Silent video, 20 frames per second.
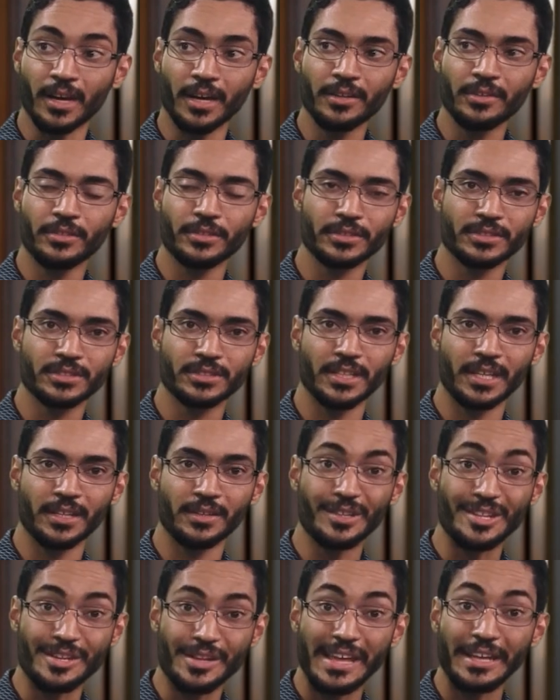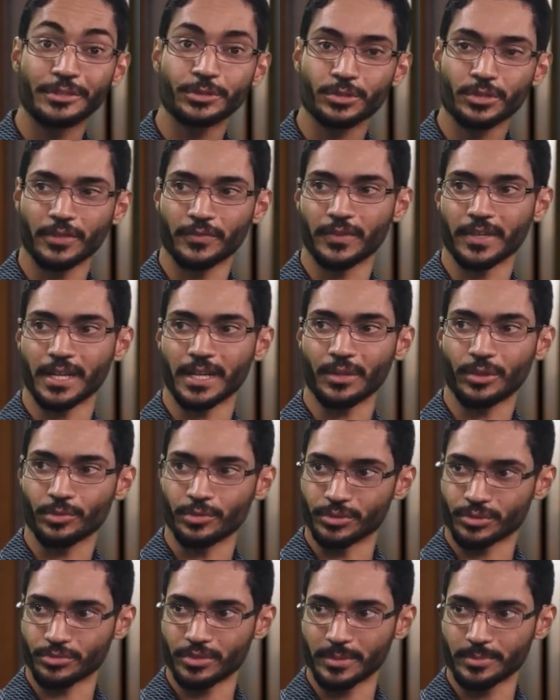understand the nature of God through
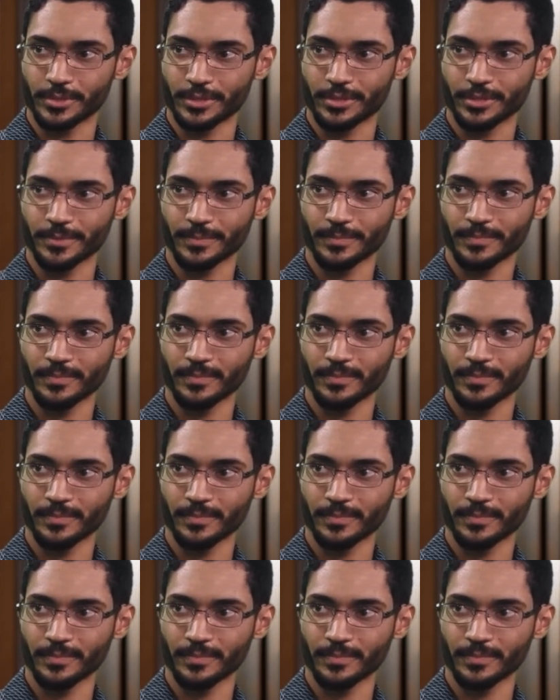Scripture.